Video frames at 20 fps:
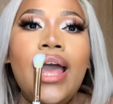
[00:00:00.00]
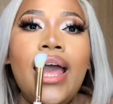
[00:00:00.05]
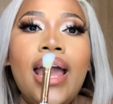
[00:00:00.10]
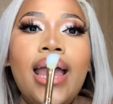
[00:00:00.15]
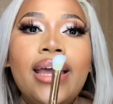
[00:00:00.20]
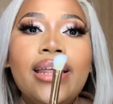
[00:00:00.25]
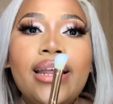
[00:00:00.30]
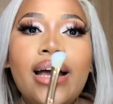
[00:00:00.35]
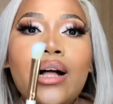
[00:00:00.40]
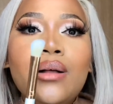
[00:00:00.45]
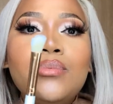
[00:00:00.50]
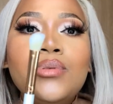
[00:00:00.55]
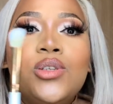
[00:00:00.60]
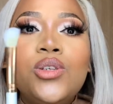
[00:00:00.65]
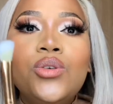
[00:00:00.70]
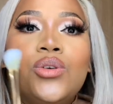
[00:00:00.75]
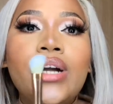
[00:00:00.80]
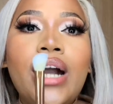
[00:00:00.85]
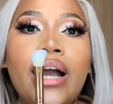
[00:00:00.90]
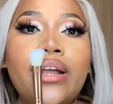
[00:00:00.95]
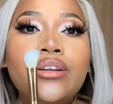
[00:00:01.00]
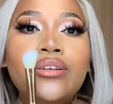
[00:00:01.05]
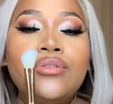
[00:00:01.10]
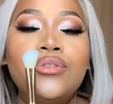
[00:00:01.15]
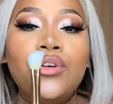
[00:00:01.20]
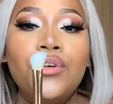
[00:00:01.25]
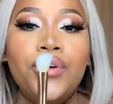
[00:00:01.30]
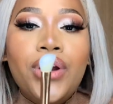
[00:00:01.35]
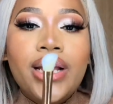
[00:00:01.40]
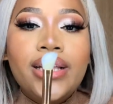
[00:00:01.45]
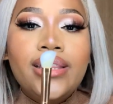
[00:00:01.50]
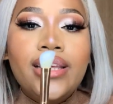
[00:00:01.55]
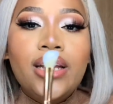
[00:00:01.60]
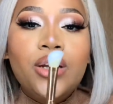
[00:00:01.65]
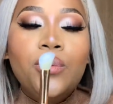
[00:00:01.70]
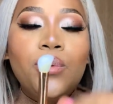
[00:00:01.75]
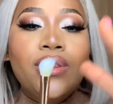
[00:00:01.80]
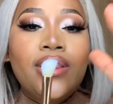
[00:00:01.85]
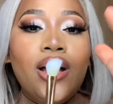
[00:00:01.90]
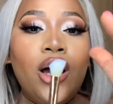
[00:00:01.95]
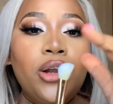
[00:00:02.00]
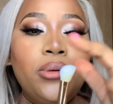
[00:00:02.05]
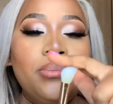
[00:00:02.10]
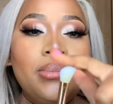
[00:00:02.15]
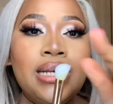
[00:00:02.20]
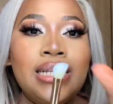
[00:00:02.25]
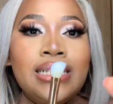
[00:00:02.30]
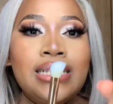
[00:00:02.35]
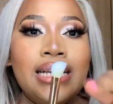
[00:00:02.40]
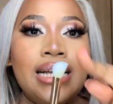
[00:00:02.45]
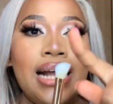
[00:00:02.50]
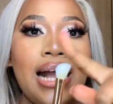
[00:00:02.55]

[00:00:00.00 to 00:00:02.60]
It helps you kind of correct it without messing